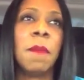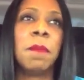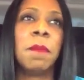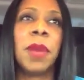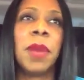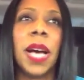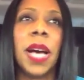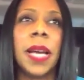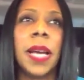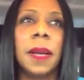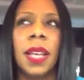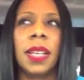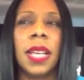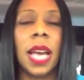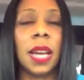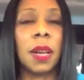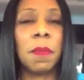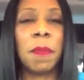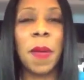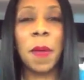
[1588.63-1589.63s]
But
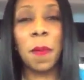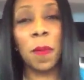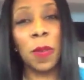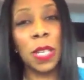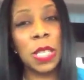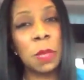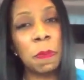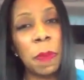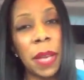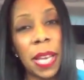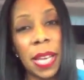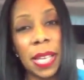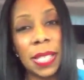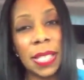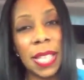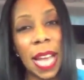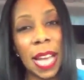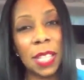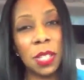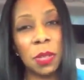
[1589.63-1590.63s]
yeah, them people was
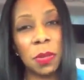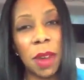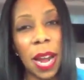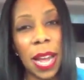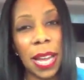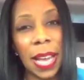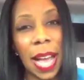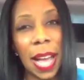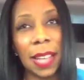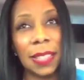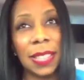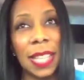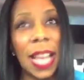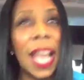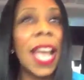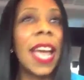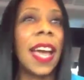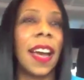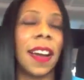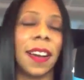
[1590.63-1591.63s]
pissed at Drake out
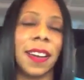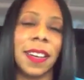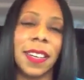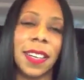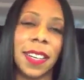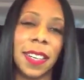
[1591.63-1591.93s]
there.